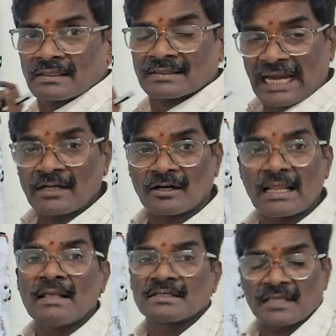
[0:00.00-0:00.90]

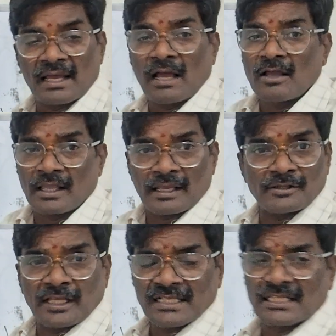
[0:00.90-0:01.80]

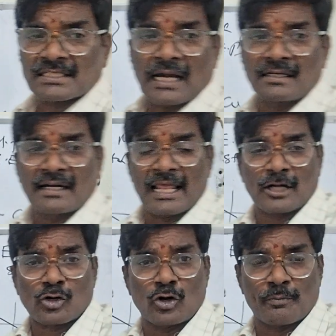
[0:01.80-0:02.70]
These standard
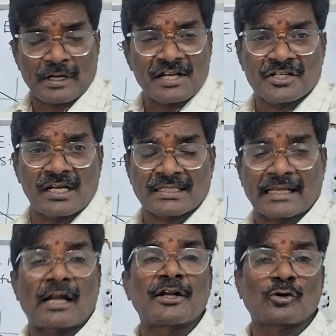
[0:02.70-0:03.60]
electrode potentials
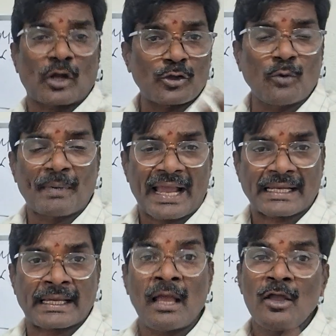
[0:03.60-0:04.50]
according to
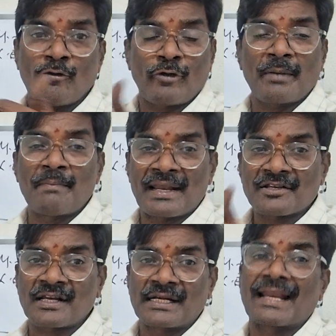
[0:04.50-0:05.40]
UPAC, we
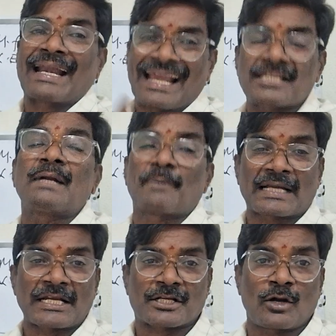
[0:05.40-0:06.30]
mention it a reduction
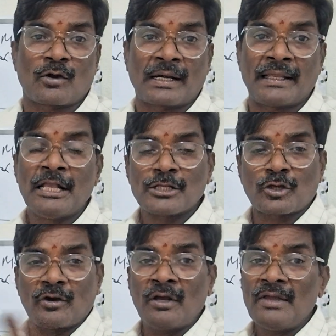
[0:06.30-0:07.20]
potential only.
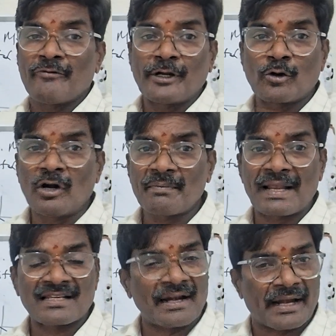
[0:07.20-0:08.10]
So we don't
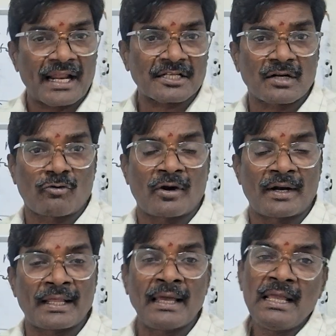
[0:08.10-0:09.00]
mention reduction
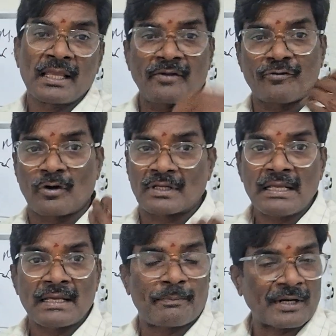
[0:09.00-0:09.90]
word. If
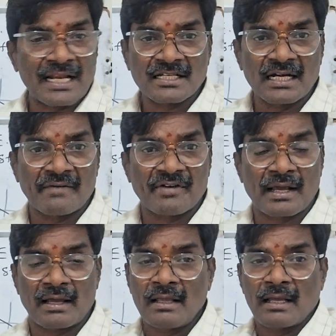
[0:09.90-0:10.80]
potential
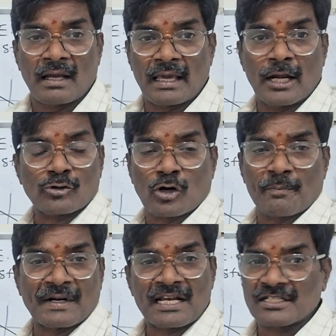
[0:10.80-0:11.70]

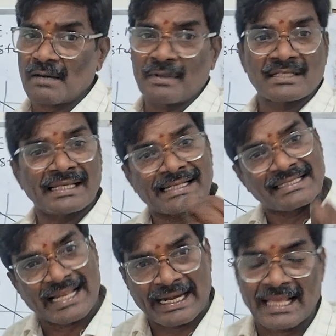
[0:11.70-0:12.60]
electrode potential means it
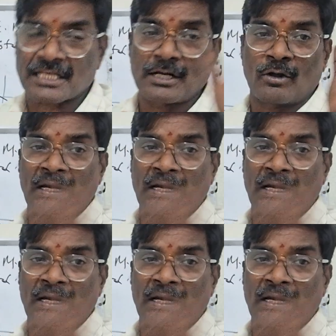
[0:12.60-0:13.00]
is reduction